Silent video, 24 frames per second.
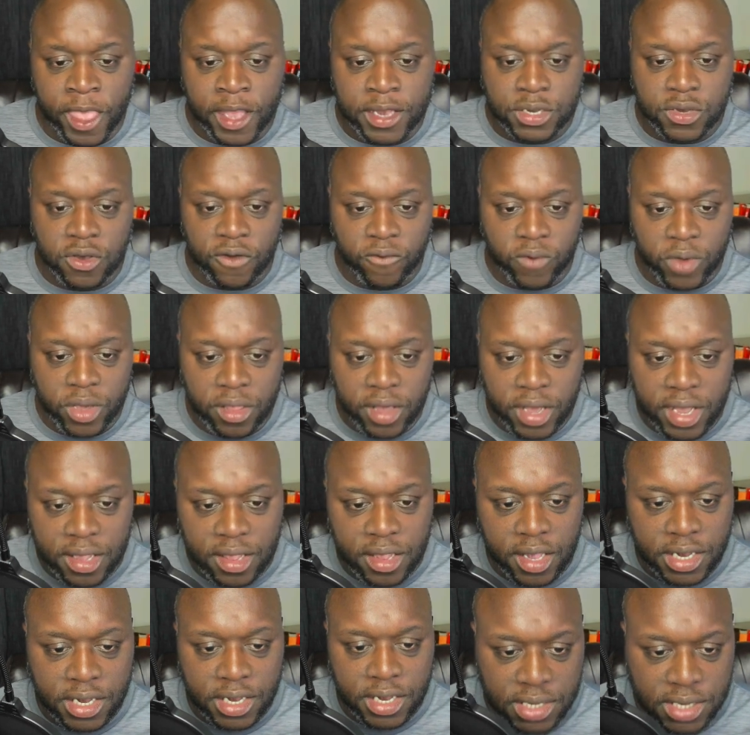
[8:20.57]
So if we look at
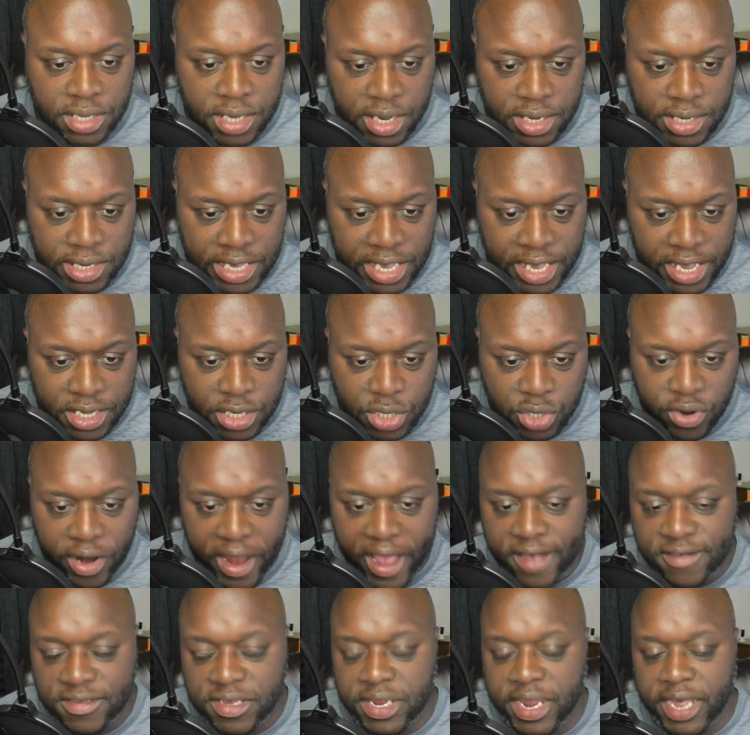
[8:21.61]
this, it says kids,
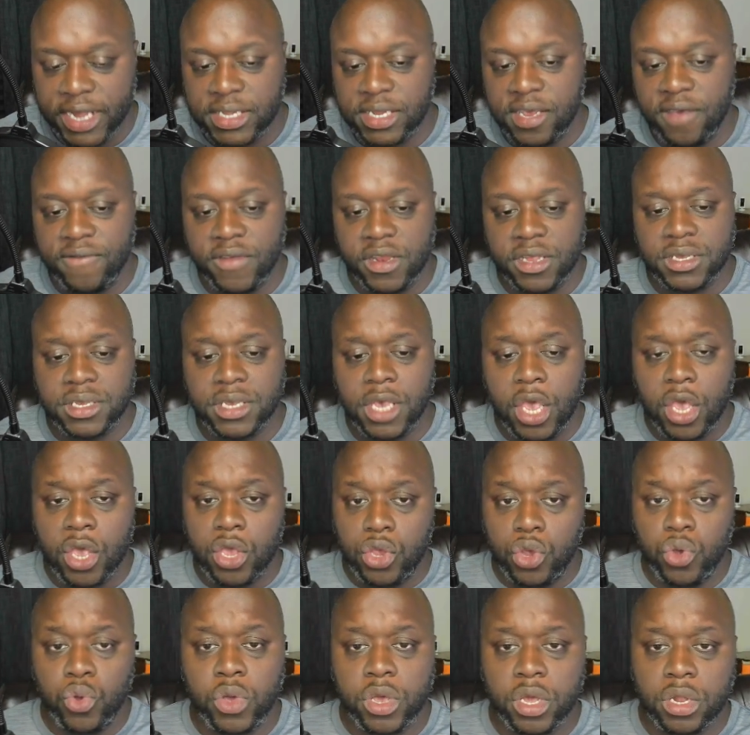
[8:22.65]
crafts, and activities.
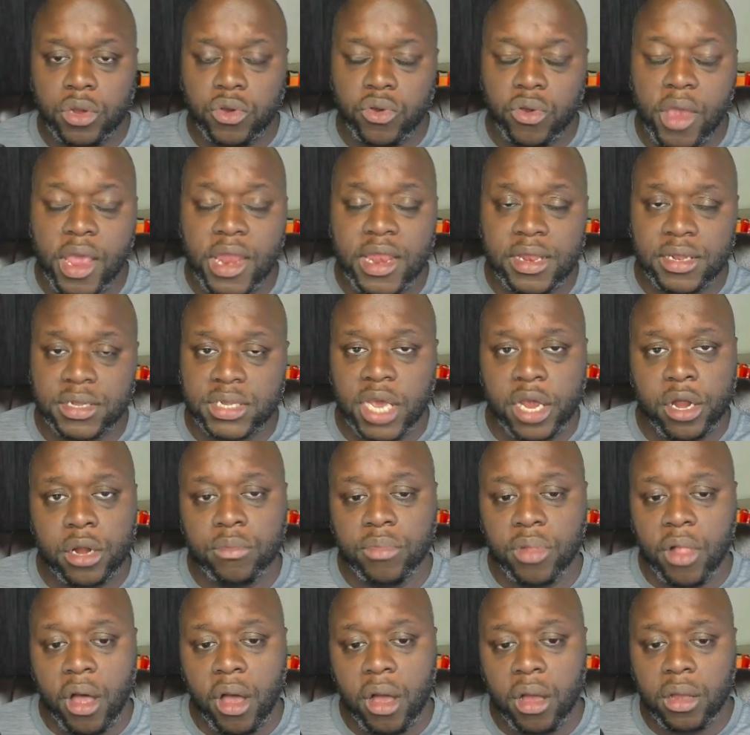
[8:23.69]
You could create an entire
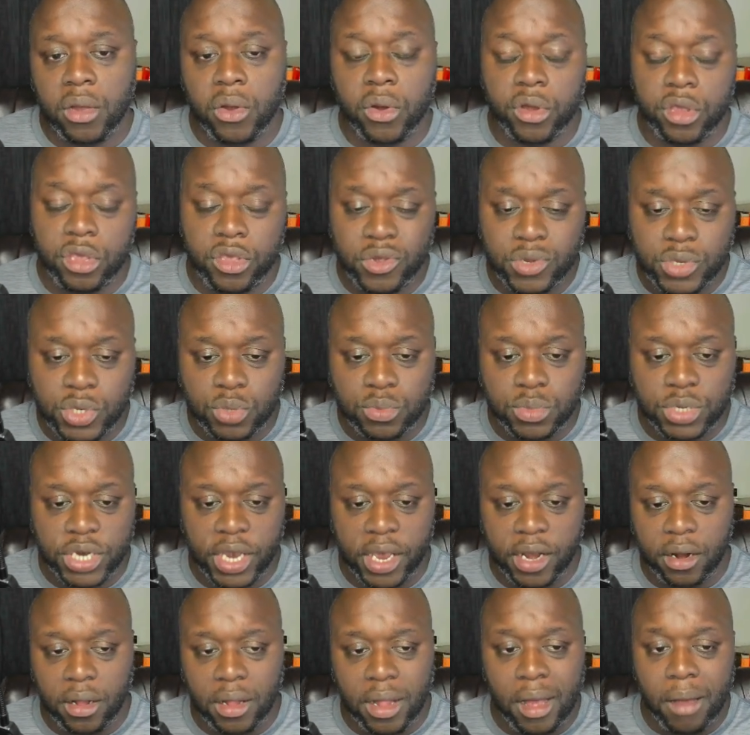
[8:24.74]
blog or YouTube
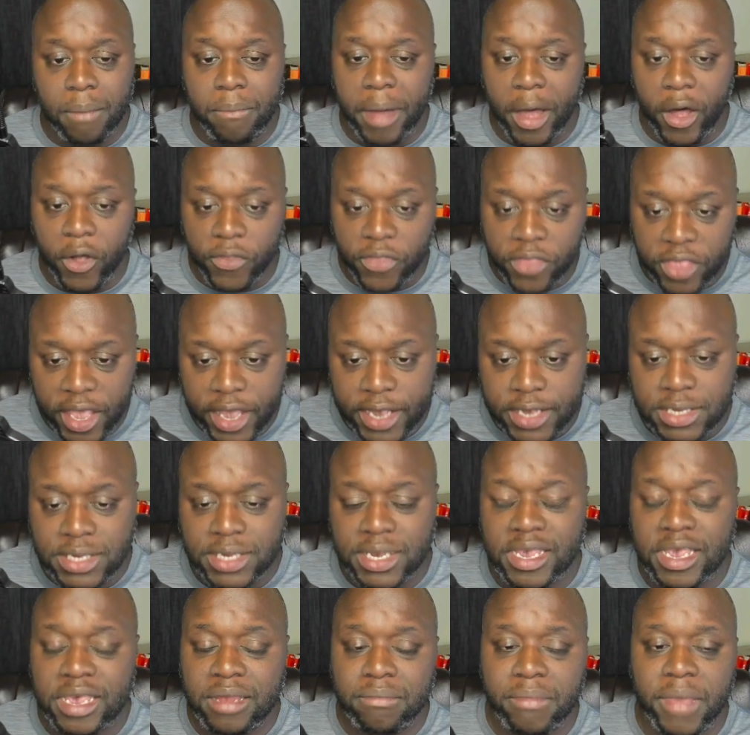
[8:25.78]
channel about this
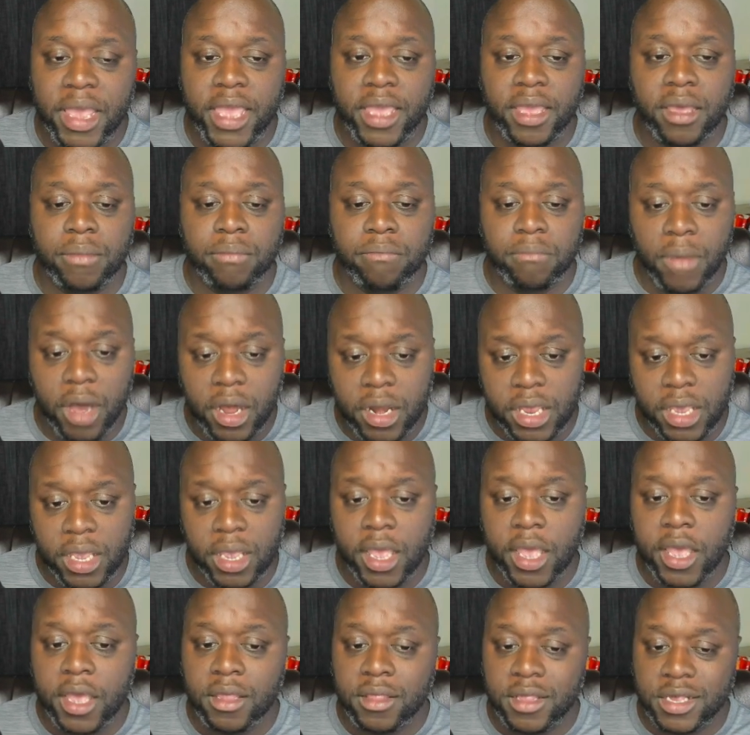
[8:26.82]
and make money.
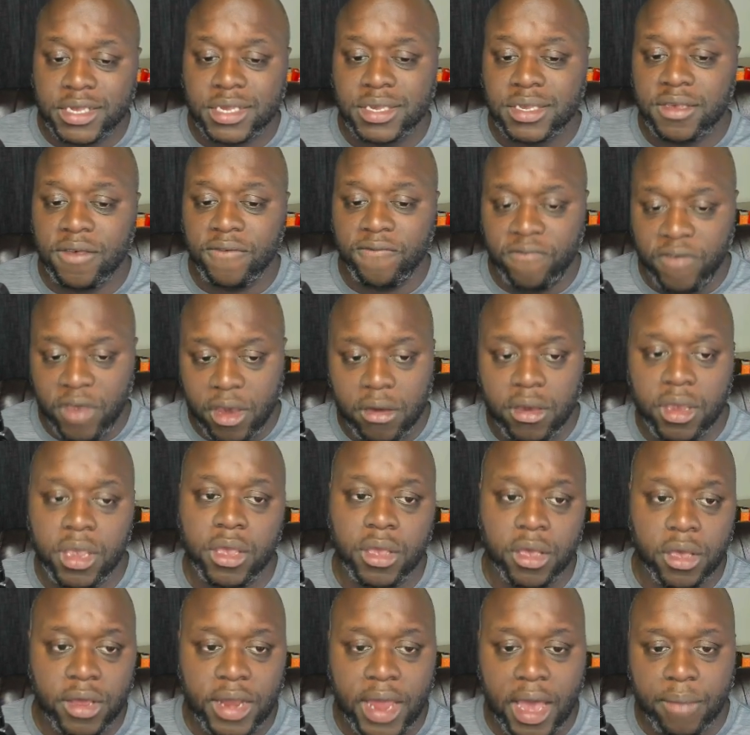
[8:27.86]
This is a very
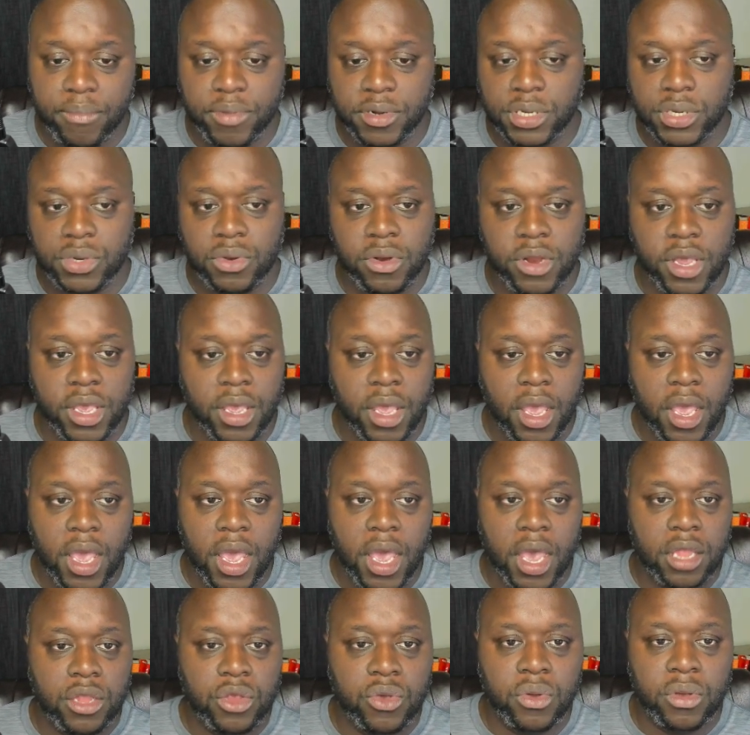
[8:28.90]
good opportunity,
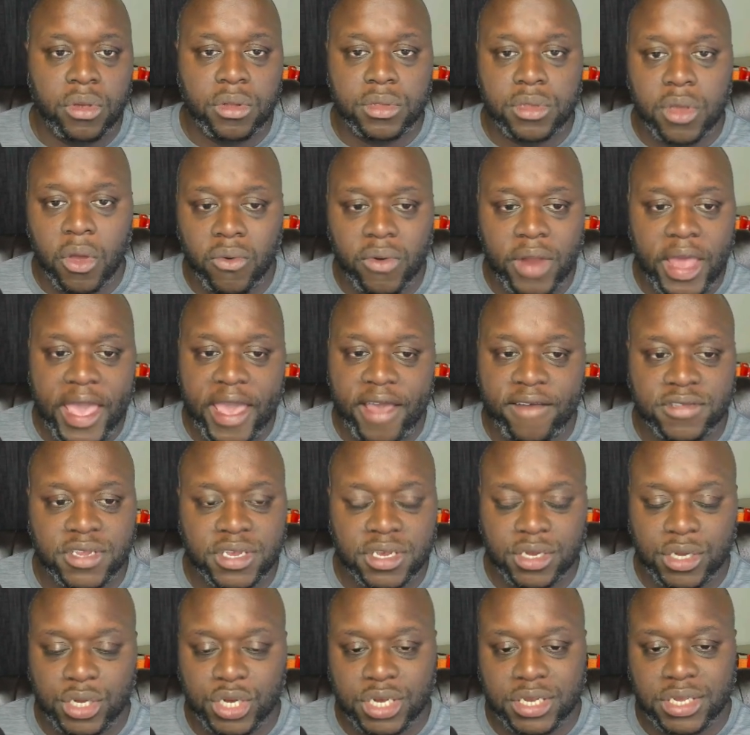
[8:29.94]
and you don't have
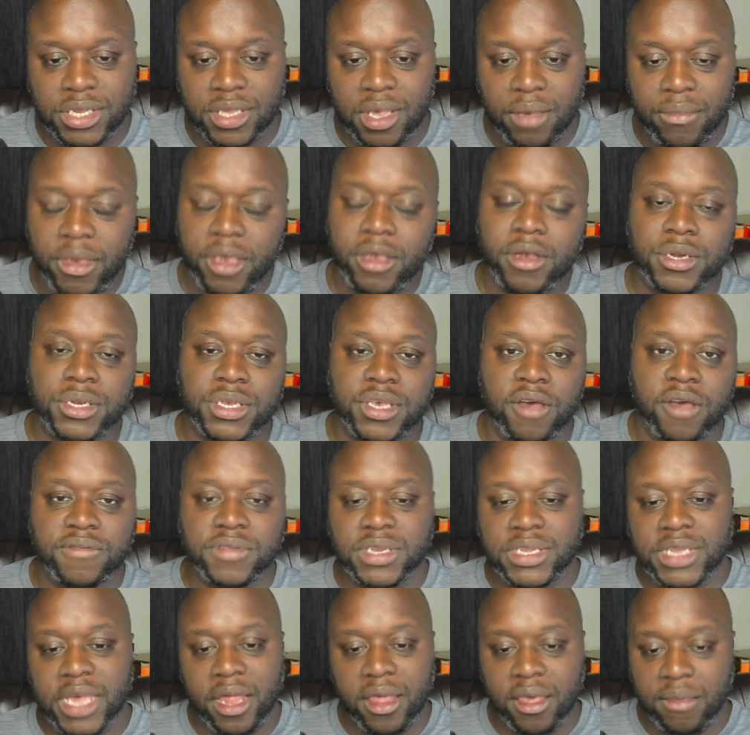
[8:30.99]
to just limit yourself
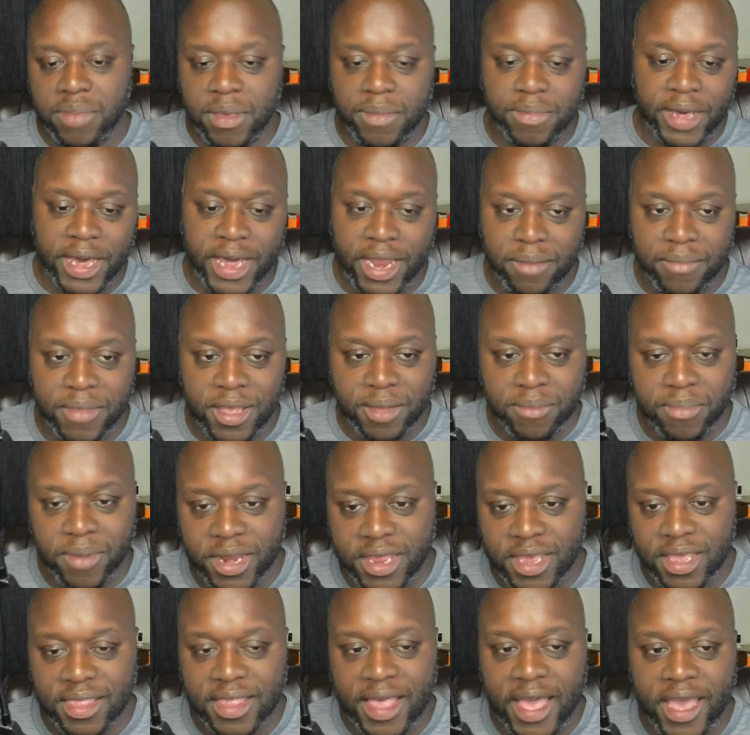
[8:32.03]
to telling people how to make
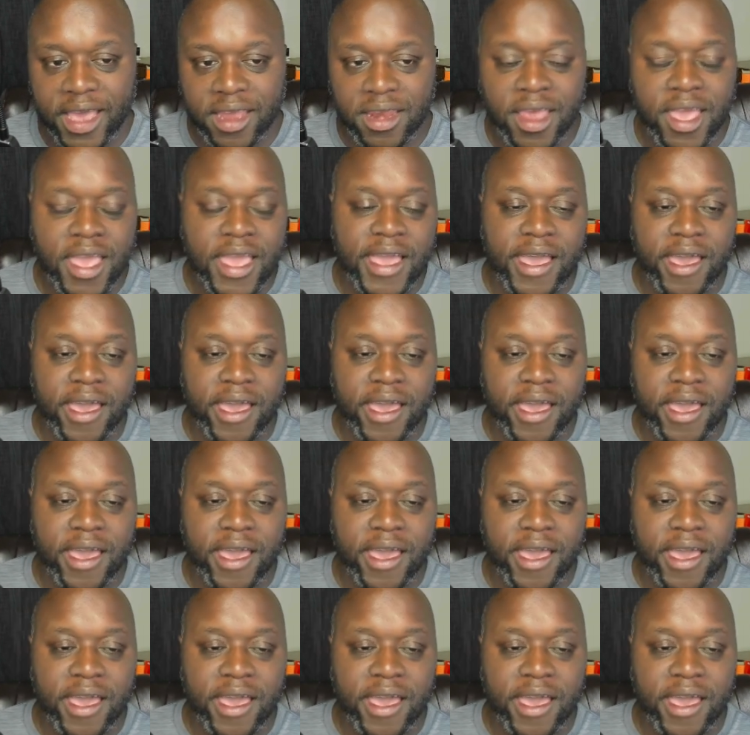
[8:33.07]
money online.